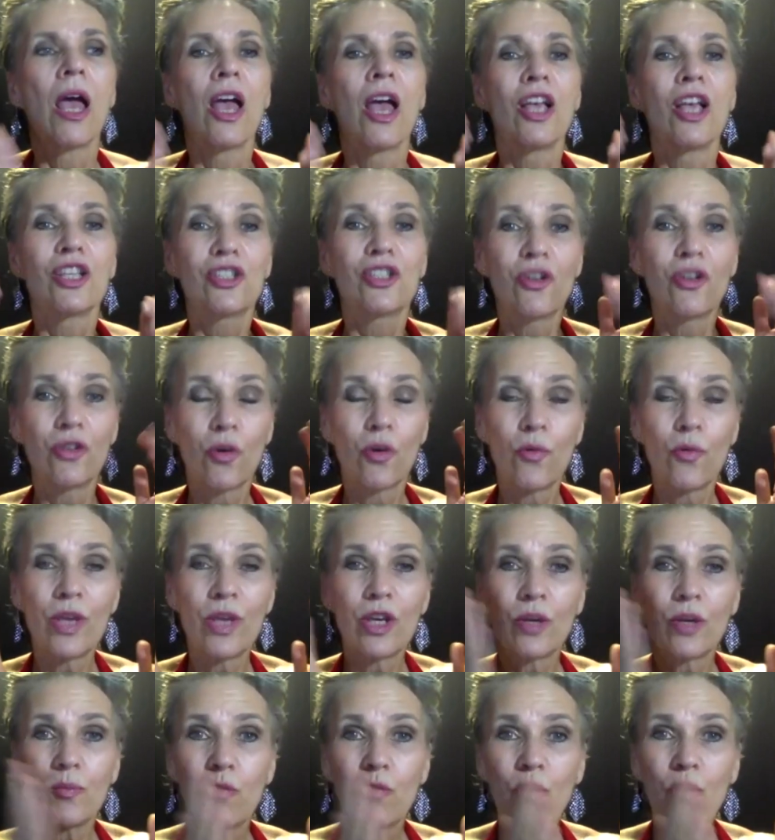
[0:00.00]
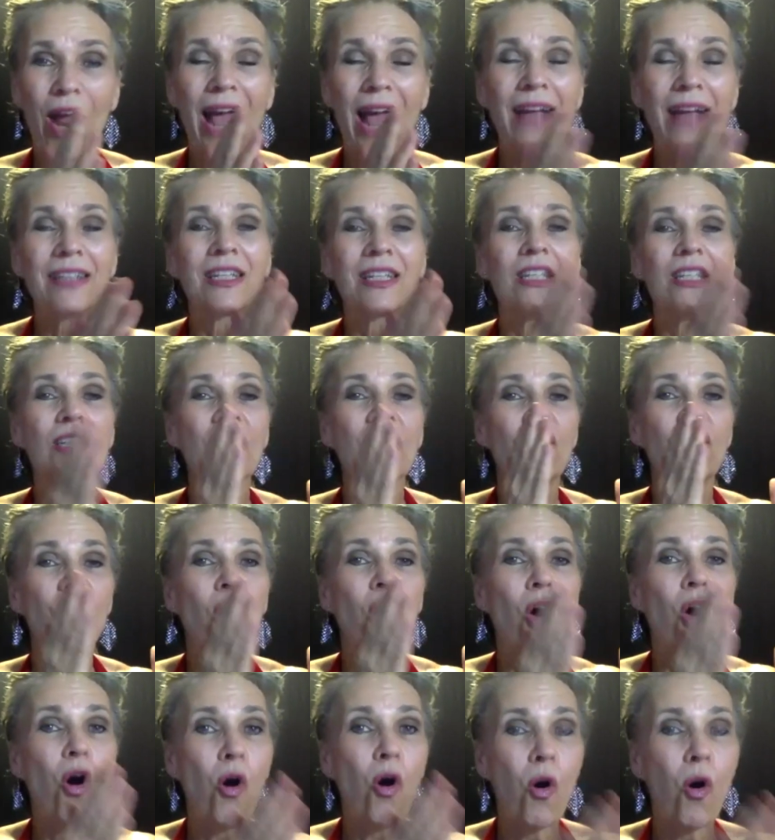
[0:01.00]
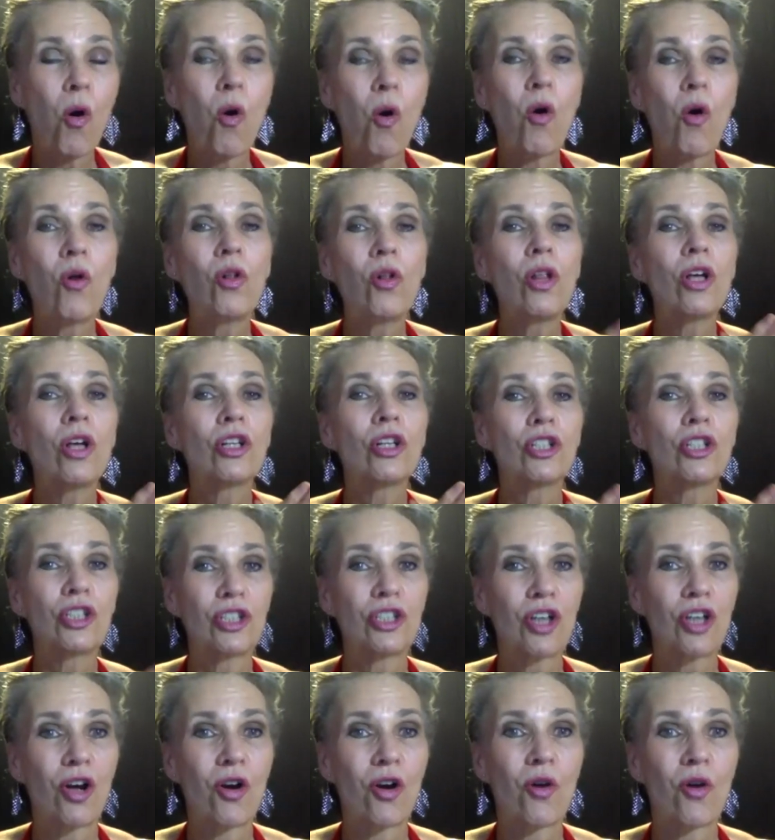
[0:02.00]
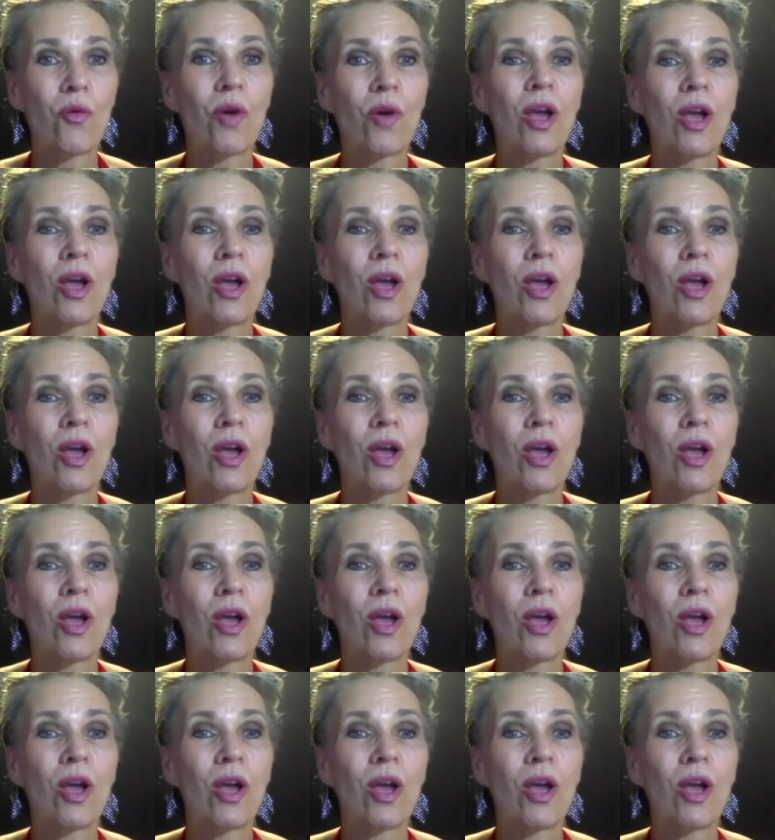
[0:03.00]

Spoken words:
so that we could practice the whole show